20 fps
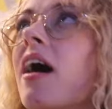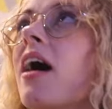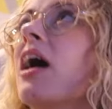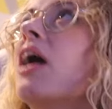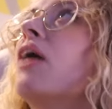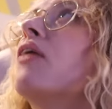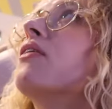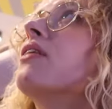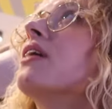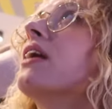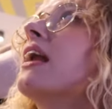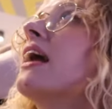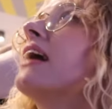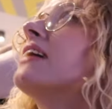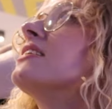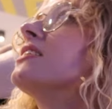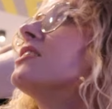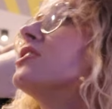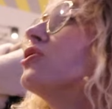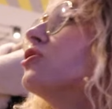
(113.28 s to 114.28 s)
our
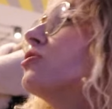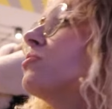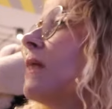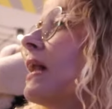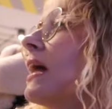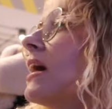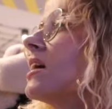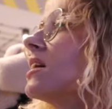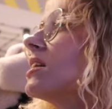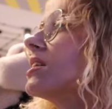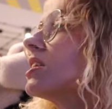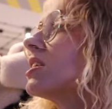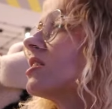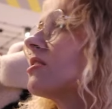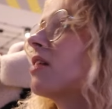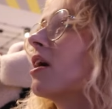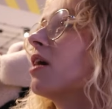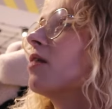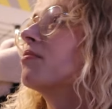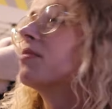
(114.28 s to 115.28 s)
last two players to
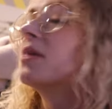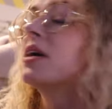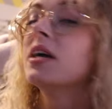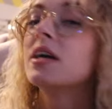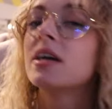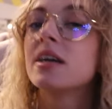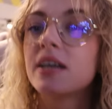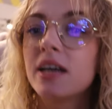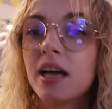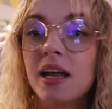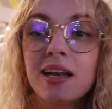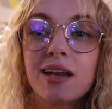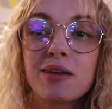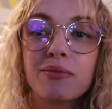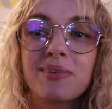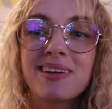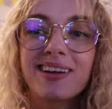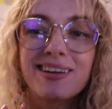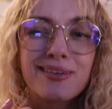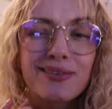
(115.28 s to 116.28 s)
come and
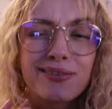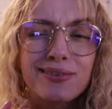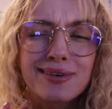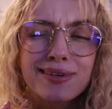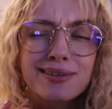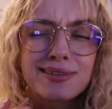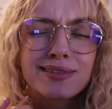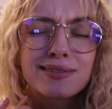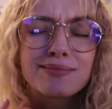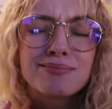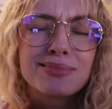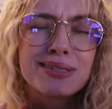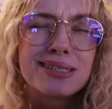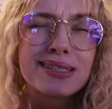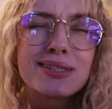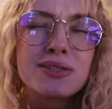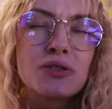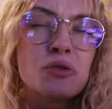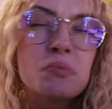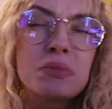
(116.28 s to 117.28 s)
then we're gonna order some
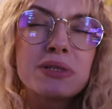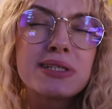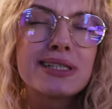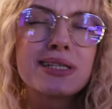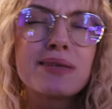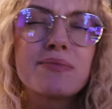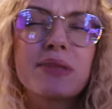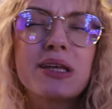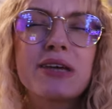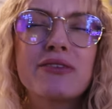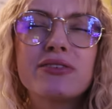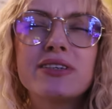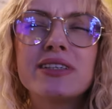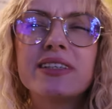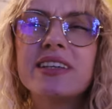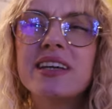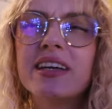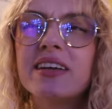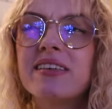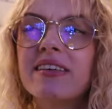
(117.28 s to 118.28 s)
soup or something for
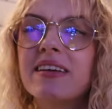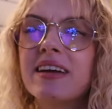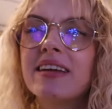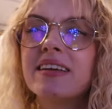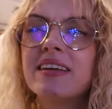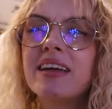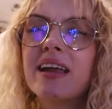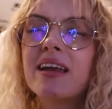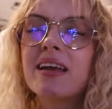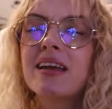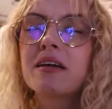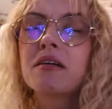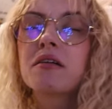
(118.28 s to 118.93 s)
dinner and then